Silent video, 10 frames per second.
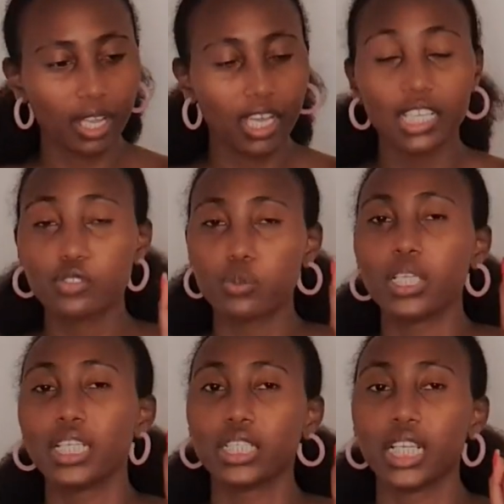It's
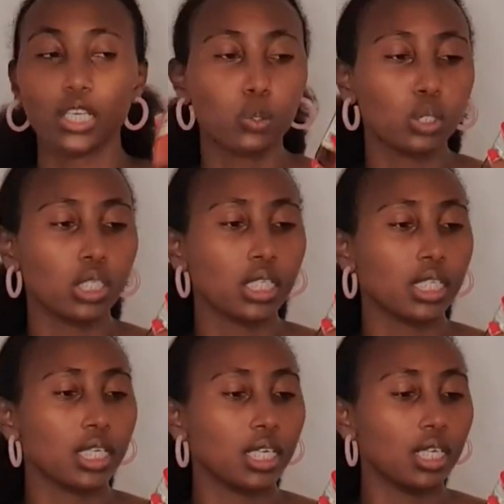really, really
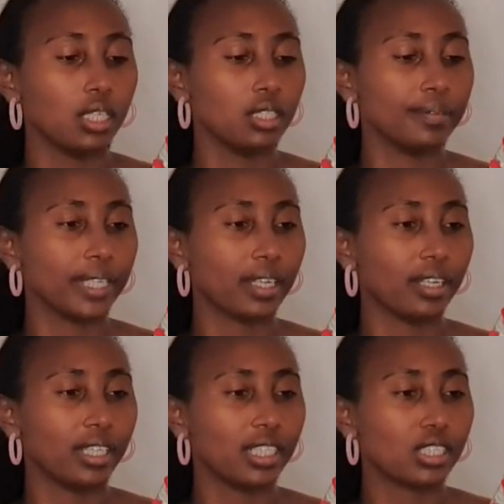good. Oh my god,
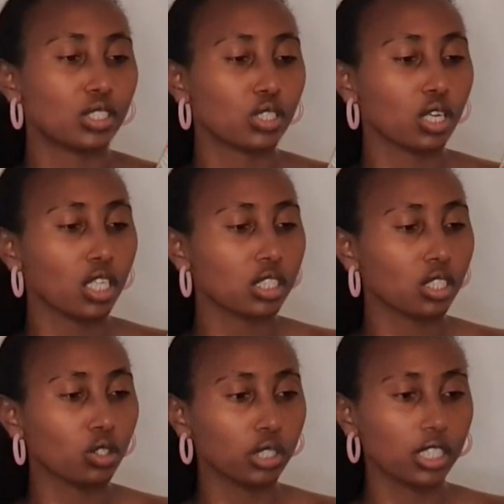it's so, so
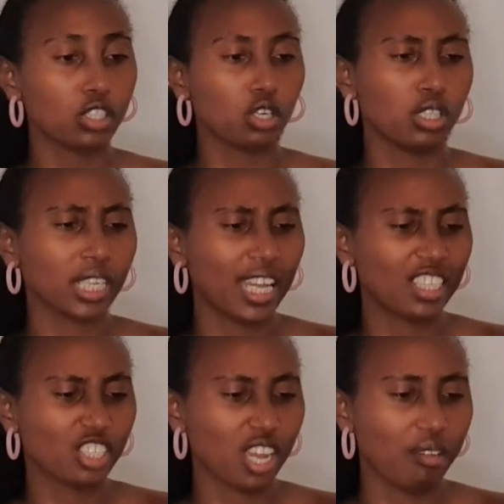good. It's called Al
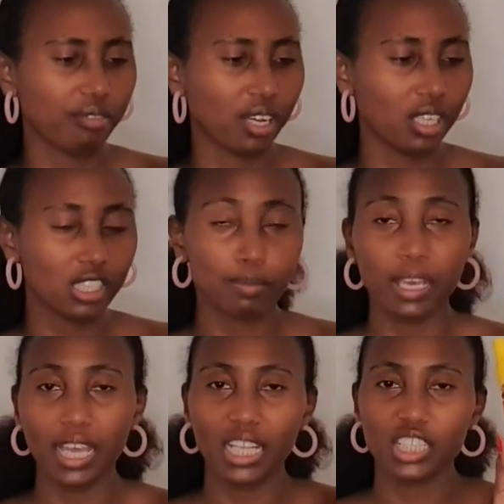Shafa. It's by
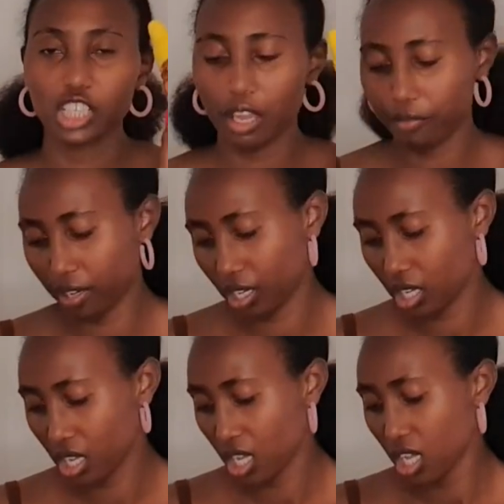Al Shafa.
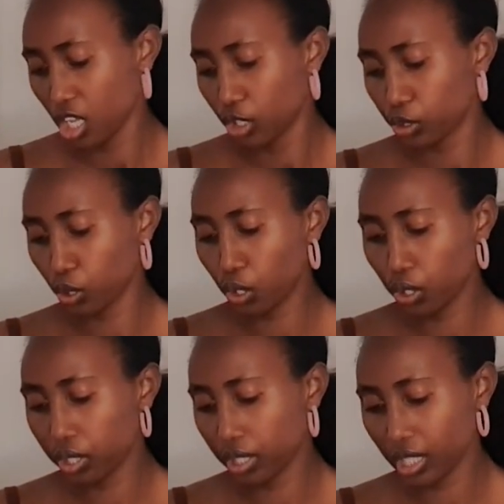So
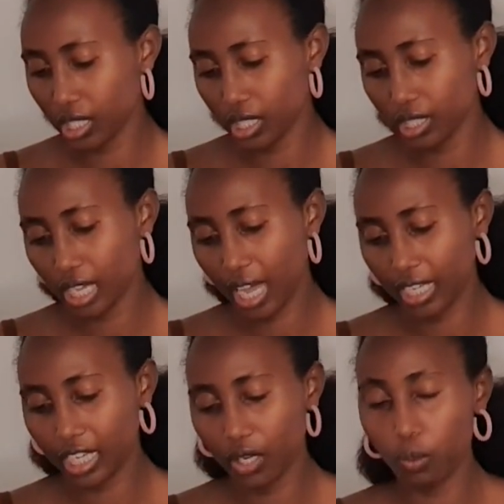this
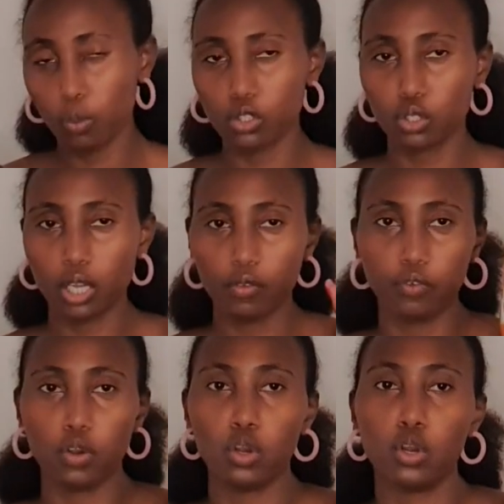honey was going
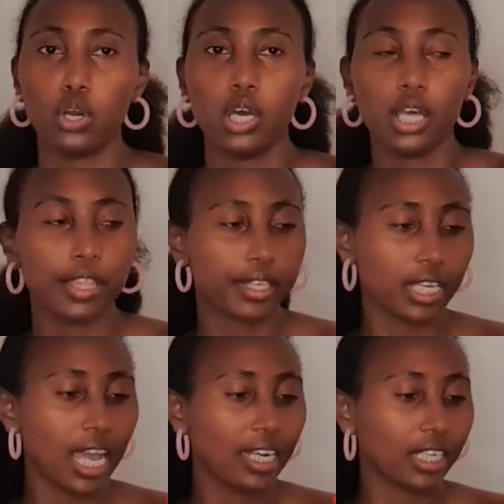for
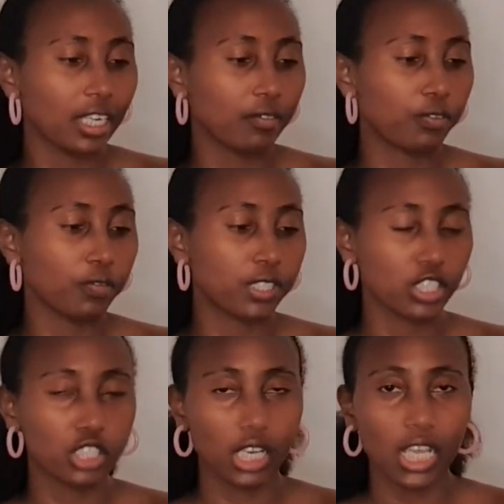350
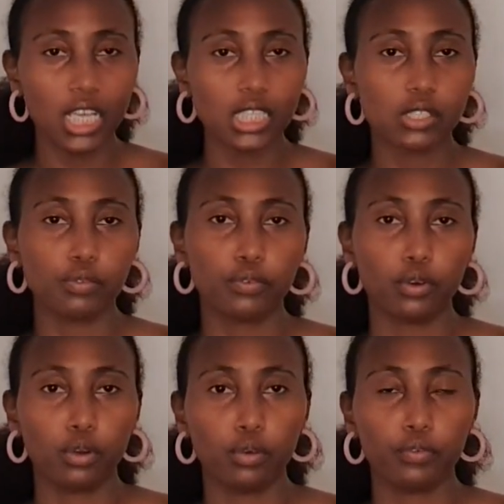shillings
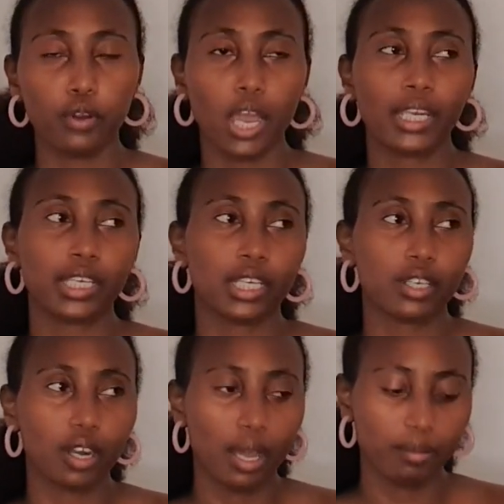for 400
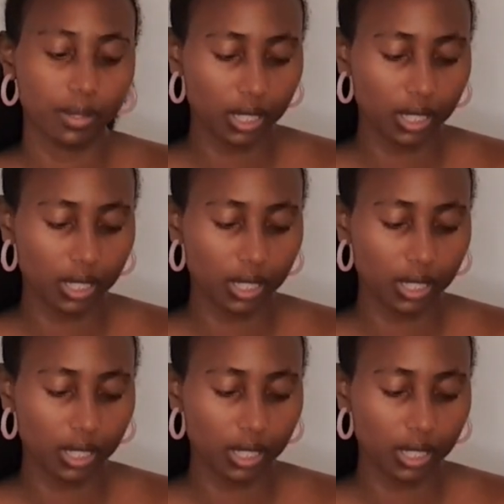grams.